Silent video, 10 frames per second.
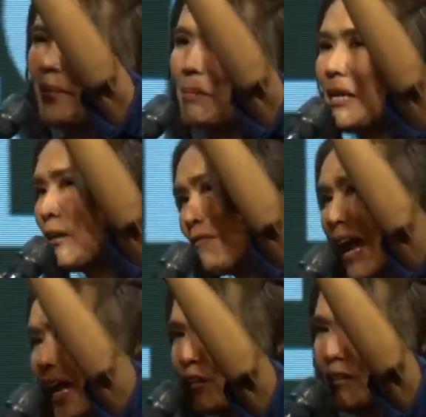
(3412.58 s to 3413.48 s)
maybe you have
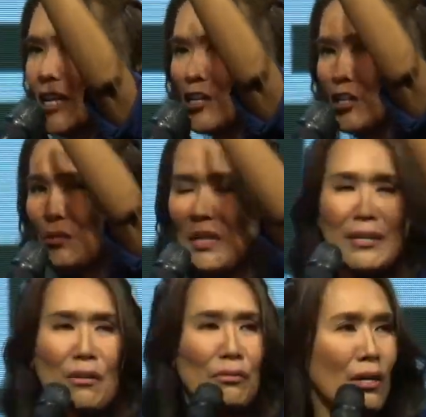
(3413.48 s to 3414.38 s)
anger issues,
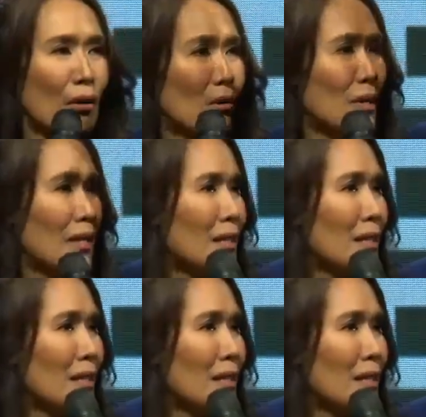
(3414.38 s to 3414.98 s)
I don't know.